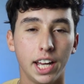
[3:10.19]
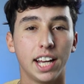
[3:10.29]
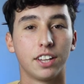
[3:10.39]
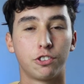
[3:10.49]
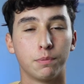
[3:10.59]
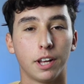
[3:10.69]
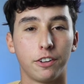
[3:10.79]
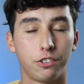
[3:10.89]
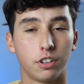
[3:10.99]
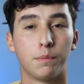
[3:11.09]
and get some
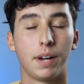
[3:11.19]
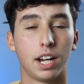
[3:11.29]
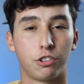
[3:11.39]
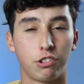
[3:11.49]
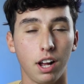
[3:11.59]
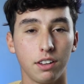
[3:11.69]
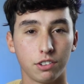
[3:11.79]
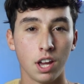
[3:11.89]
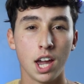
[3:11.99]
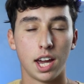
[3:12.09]
nice cinematic shots,